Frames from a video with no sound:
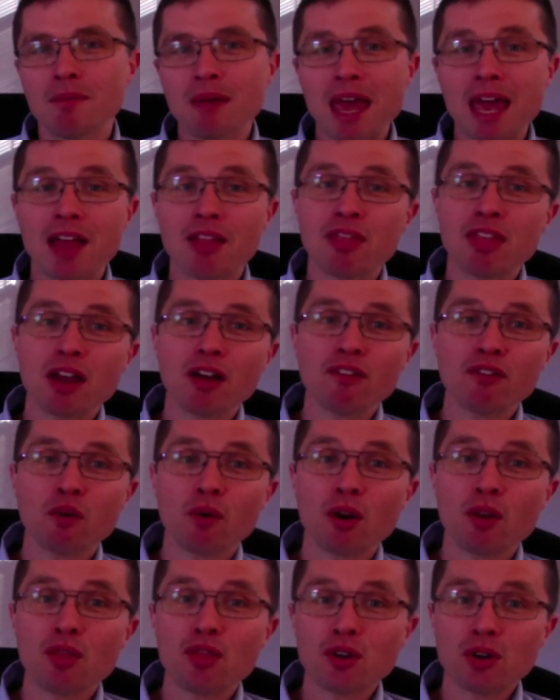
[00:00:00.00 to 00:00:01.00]
And therefore,
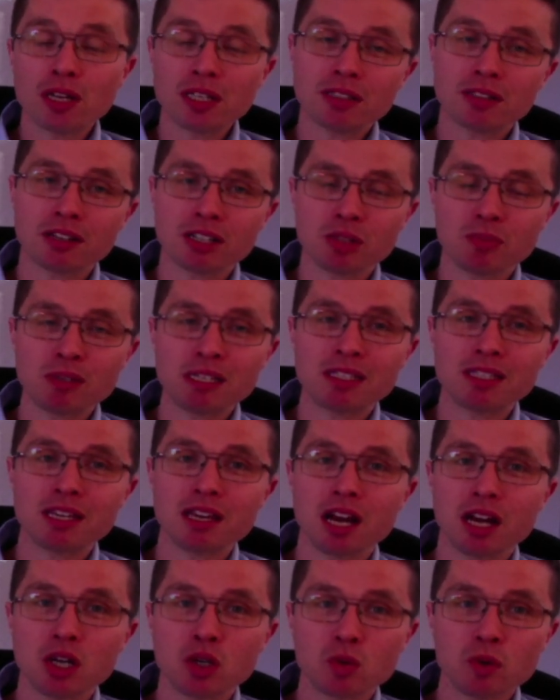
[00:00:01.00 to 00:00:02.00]
in 36
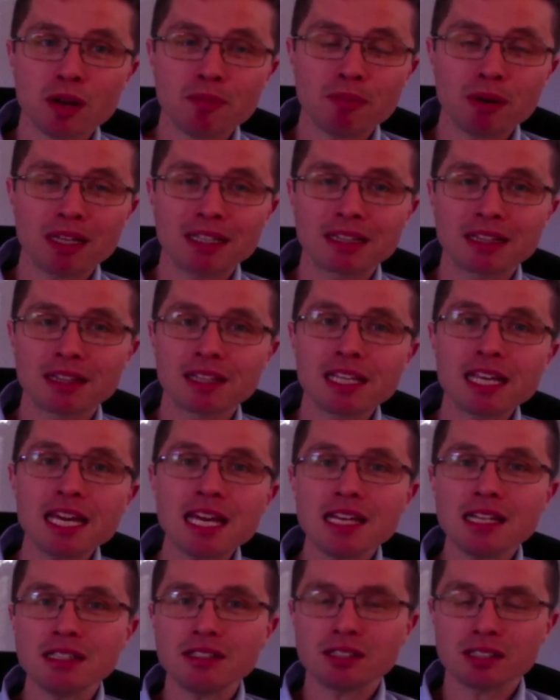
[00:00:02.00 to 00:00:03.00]
BC, Agrippa
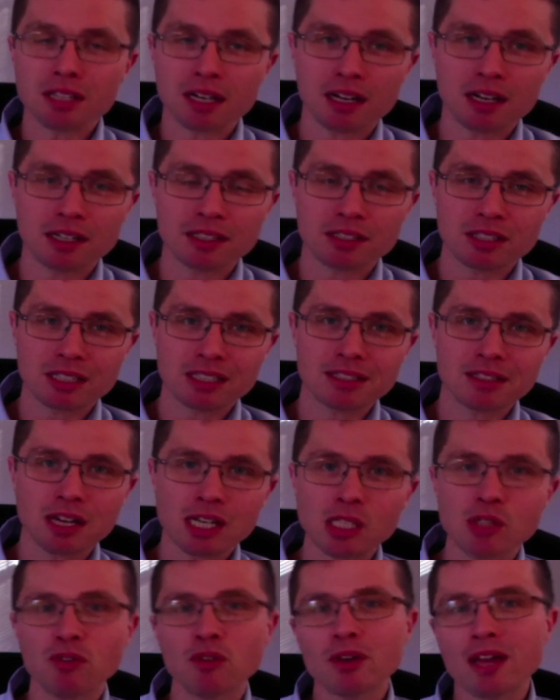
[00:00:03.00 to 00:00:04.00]
leads a
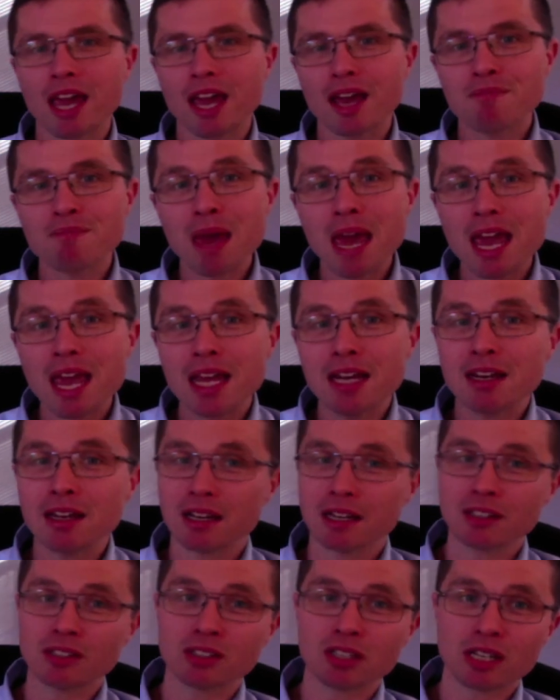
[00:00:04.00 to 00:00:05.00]
successful campaign
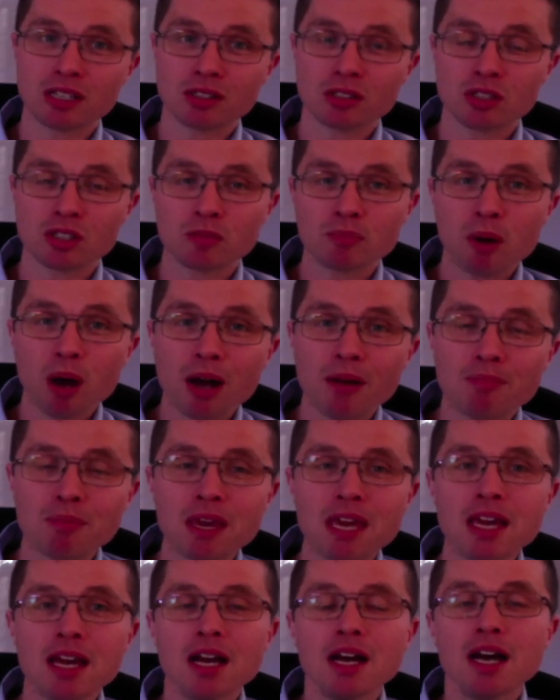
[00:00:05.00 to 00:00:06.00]
against Sextus
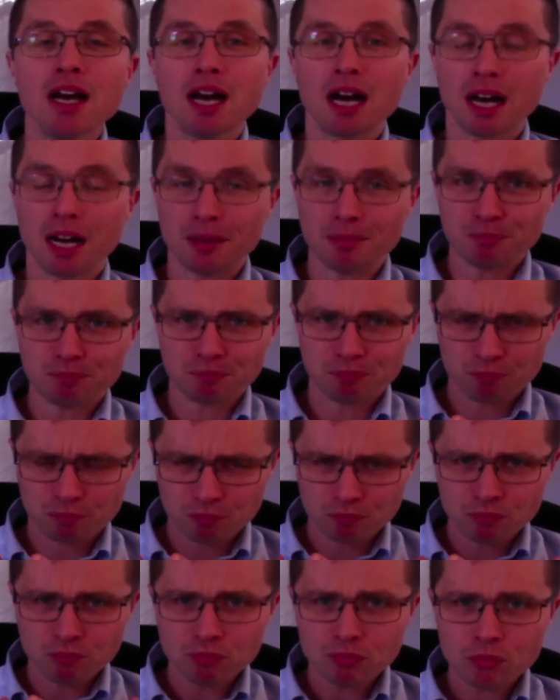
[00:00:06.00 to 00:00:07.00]
Pompey,
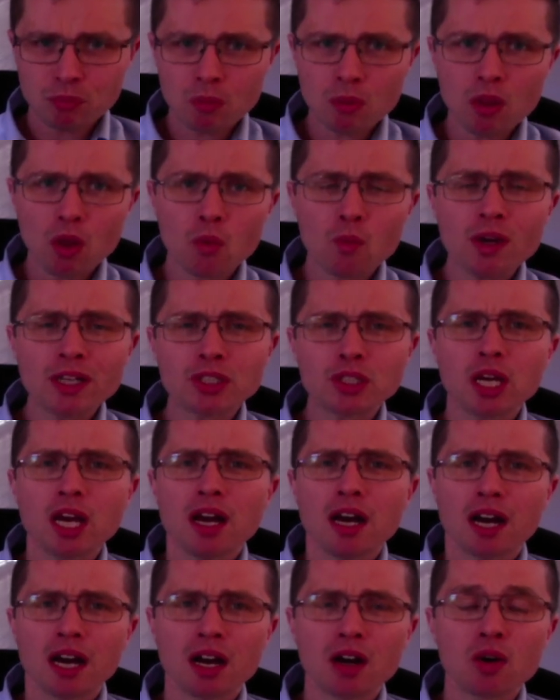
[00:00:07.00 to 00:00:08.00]
which
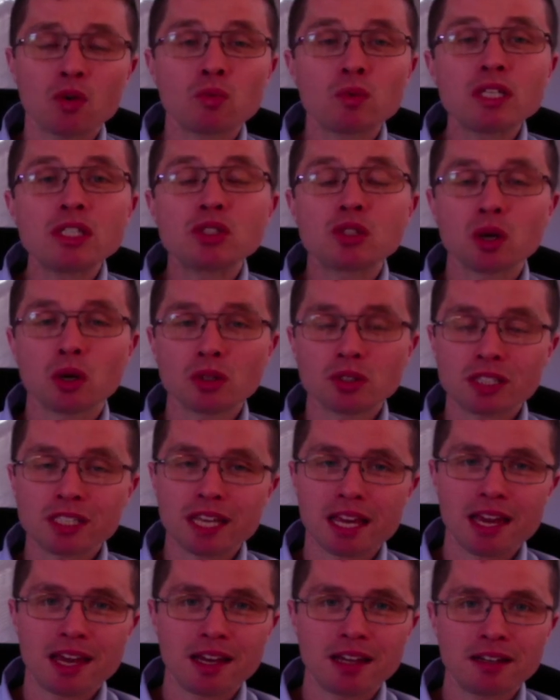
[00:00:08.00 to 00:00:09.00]

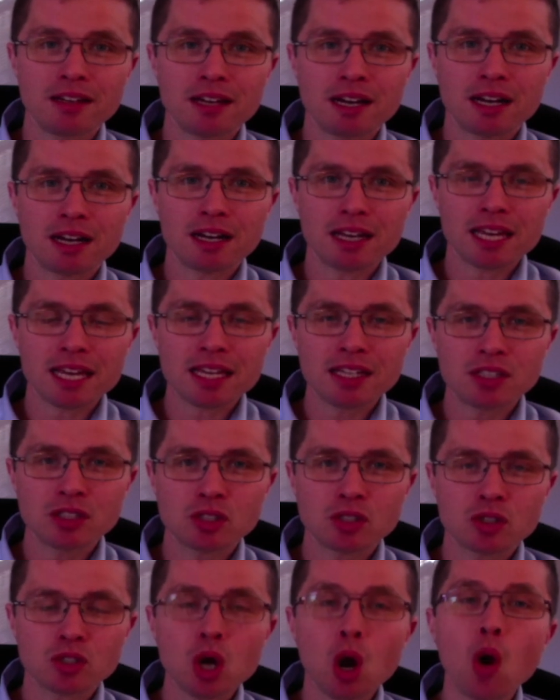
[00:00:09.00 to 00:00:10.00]
results in
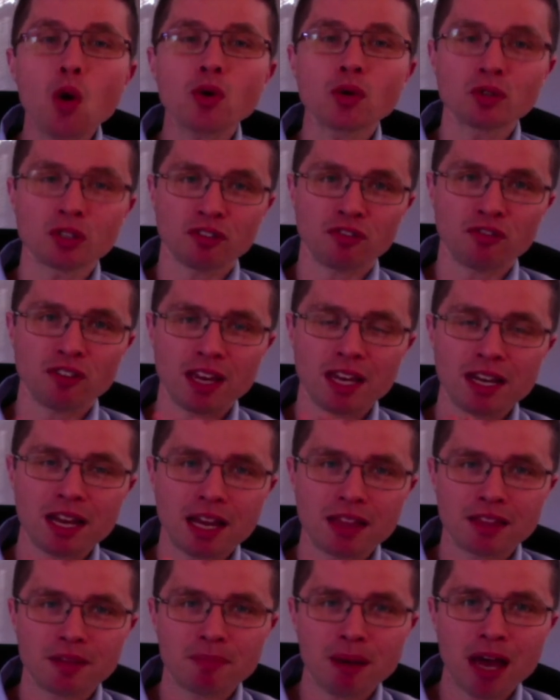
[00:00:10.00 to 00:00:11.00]
his total defeat
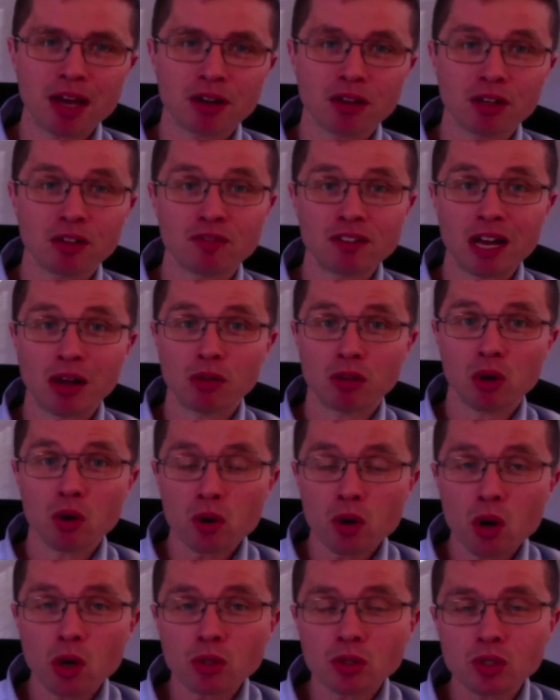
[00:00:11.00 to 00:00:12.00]
at the Battle of
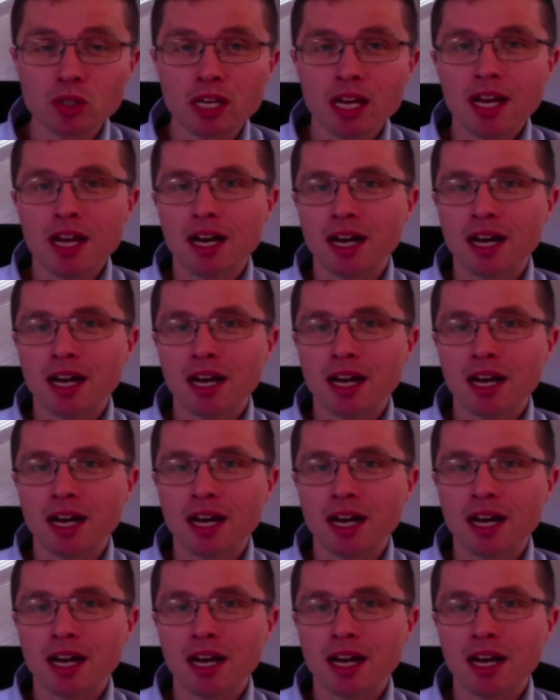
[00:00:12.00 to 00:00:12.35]
Naulochos.